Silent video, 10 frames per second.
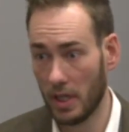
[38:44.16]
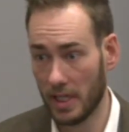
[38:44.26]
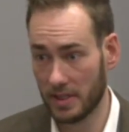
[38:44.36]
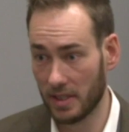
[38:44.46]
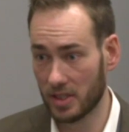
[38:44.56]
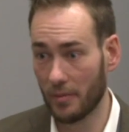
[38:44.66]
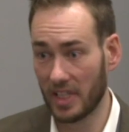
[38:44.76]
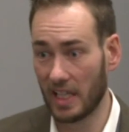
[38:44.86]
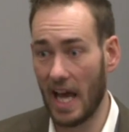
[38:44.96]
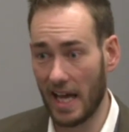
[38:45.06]
Is it something
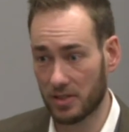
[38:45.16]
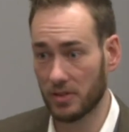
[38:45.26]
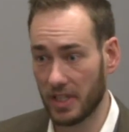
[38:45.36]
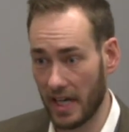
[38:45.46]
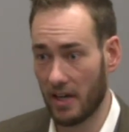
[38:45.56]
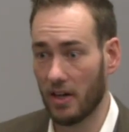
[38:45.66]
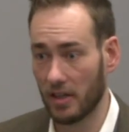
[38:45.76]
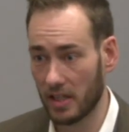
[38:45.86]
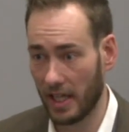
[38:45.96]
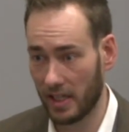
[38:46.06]
that adds to
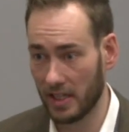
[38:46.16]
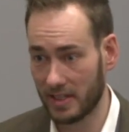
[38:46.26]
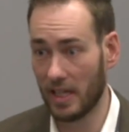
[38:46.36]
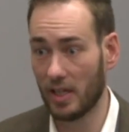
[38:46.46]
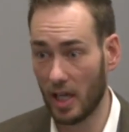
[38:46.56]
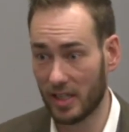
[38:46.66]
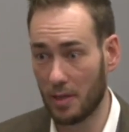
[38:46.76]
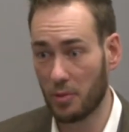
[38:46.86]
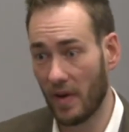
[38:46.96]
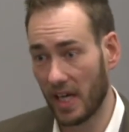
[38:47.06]
their, is
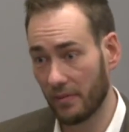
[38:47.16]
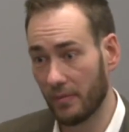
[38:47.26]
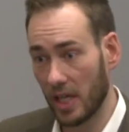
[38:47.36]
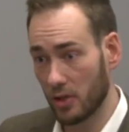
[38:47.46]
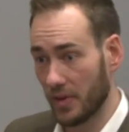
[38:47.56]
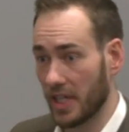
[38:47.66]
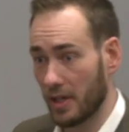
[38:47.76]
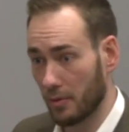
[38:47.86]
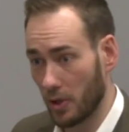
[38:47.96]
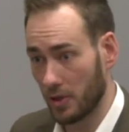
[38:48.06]
that providing value for their
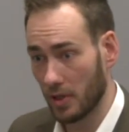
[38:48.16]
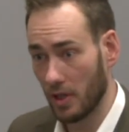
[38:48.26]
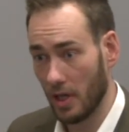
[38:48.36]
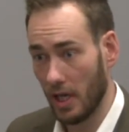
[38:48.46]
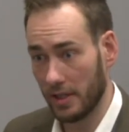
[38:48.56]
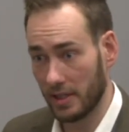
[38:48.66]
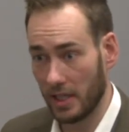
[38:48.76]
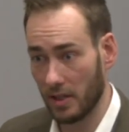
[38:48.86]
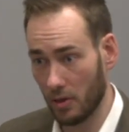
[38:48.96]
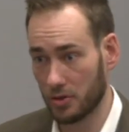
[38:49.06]
network and
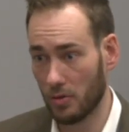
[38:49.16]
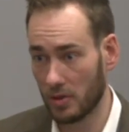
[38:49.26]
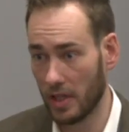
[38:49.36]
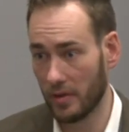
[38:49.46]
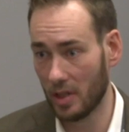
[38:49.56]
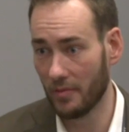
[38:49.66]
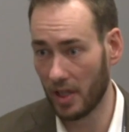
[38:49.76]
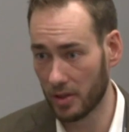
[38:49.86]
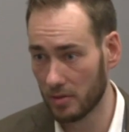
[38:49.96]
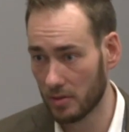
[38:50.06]
then also giving them
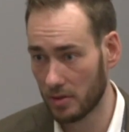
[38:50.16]
value?